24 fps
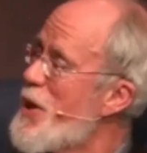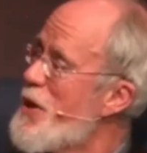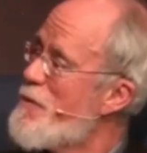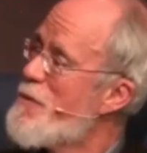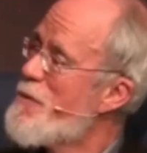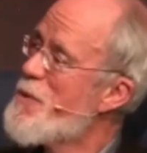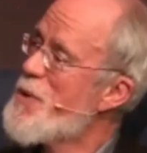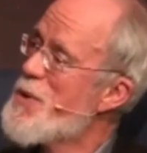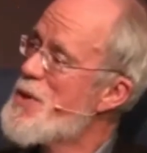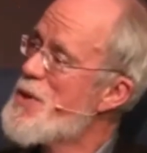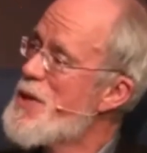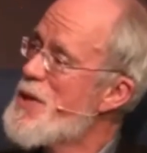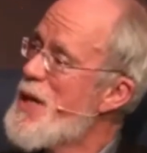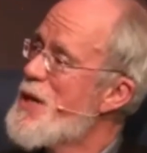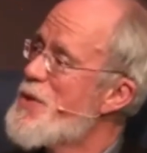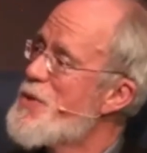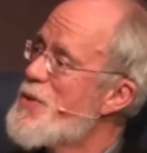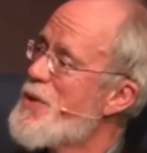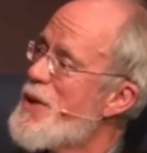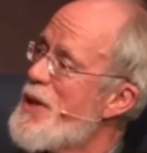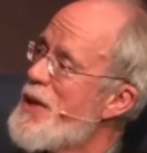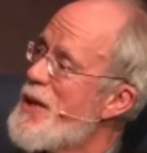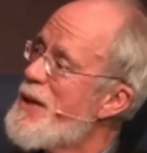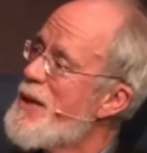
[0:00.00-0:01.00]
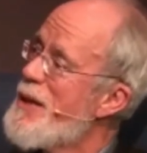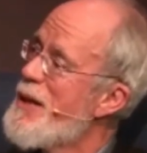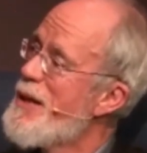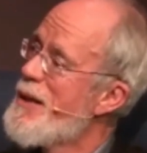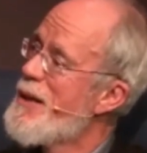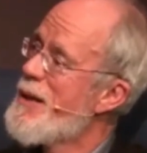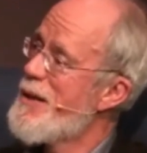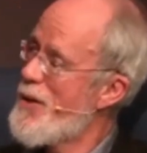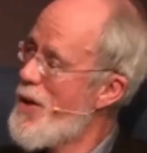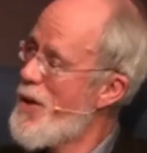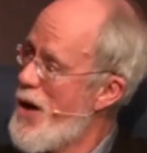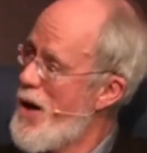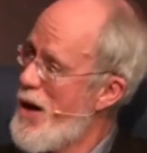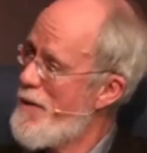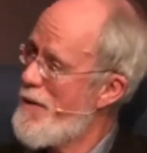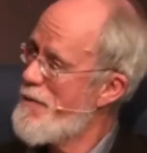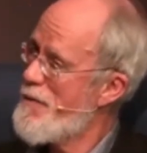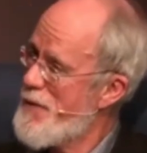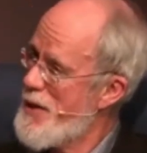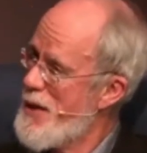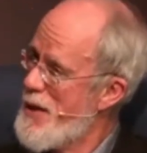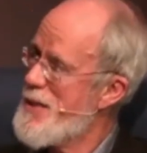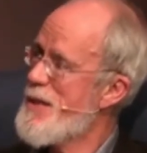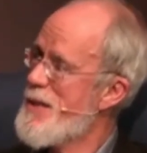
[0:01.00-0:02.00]
21st century
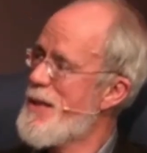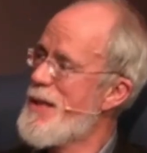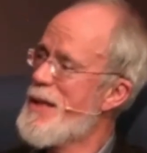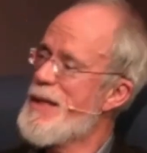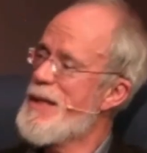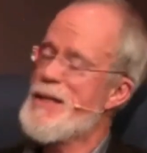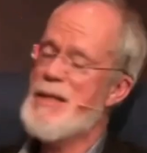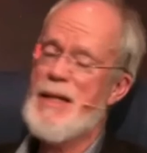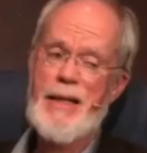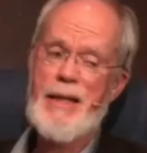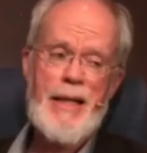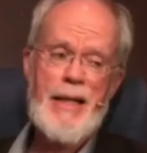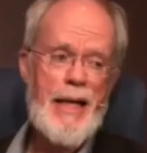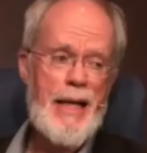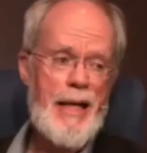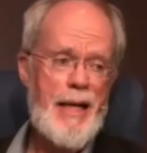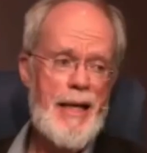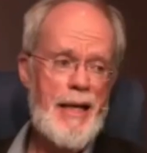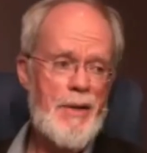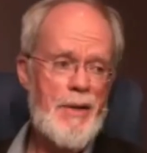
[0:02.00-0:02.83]
life, doesn't it? The